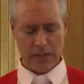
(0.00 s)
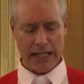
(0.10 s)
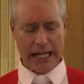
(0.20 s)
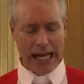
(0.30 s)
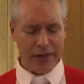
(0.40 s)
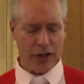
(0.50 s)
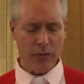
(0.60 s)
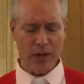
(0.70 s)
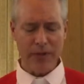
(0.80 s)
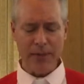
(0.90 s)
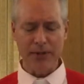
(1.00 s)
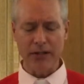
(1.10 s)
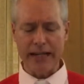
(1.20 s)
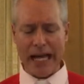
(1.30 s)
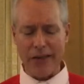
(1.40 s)
to gather where people
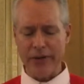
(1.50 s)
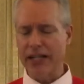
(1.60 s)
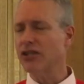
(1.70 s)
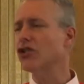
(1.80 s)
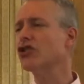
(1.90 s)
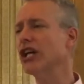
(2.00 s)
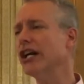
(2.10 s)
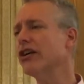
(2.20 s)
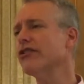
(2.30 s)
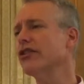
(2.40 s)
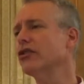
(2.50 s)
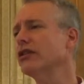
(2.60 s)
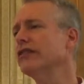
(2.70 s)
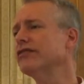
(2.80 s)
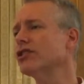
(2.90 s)
are gathering to share their
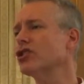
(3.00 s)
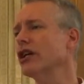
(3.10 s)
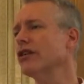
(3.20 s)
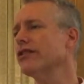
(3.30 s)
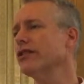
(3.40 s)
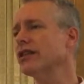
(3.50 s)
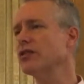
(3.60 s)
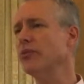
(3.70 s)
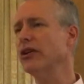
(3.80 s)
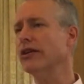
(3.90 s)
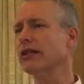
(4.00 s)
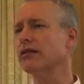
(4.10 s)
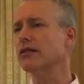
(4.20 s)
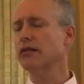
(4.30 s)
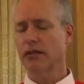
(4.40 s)
grief, to share their
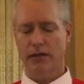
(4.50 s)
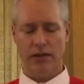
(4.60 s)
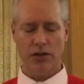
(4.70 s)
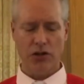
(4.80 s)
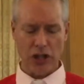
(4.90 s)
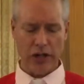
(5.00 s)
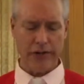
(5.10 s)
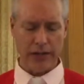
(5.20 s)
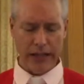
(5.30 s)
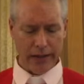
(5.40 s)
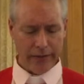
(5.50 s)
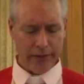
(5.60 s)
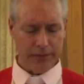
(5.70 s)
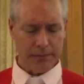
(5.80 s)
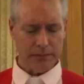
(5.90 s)
experience, to share their love.
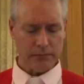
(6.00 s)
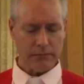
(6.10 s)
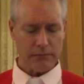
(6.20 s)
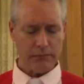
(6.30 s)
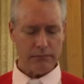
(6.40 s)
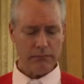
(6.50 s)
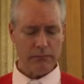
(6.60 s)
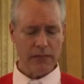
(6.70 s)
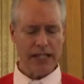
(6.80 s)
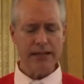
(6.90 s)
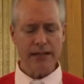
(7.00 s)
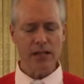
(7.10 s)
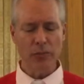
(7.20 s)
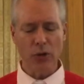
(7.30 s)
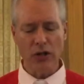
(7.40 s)
This is
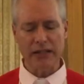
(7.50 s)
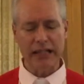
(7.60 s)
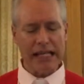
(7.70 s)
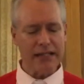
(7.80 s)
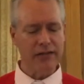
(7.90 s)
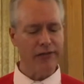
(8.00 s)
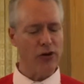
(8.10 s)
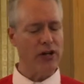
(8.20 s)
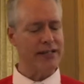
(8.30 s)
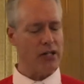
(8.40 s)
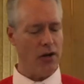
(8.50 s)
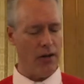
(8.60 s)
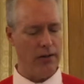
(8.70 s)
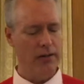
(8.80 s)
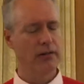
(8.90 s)
an important lesson for us
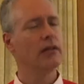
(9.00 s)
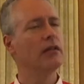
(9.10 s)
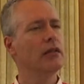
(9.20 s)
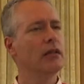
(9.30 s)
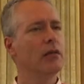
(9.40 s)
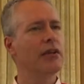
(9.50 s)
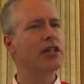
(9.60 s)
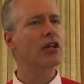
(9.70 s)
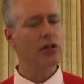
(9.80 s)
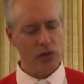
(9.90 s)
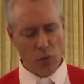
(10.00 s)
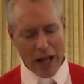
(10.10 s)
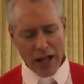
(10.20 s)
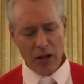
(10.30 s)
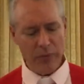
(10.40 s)
all one that goes
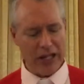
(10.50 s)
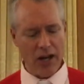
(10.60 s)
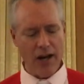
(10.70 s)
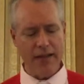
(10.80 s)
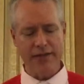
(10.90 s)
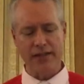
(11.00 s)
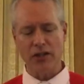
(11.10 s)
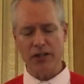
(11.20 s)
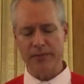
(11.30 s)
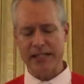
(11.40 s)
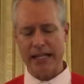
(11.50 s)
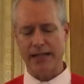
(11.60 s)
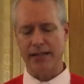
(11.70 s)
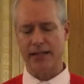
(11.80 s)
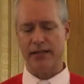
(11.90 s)
well beyond the
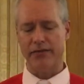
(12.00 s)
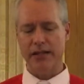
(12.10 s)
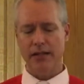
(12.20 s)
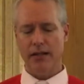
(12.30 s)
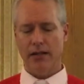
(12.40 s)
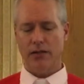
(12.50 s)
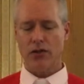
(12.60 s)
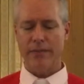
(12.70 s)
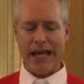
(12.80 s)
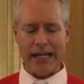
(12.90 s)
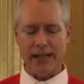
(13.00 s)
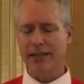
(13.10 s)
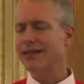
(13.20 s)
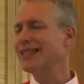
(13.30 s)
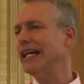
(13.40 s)
circumstances of traumatic
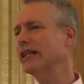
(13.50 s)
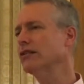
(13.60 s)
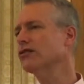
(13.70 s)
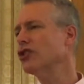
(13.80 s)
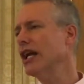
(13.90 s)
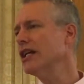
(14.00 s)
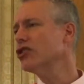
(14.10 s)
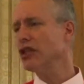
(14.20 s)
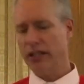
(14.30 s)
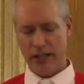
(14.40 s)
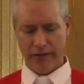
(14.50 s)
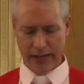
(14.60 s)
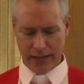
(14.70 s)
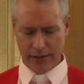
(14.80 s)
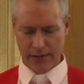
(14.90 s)
societal changing
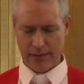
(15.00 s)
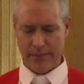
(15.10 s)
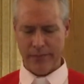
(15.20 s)
events,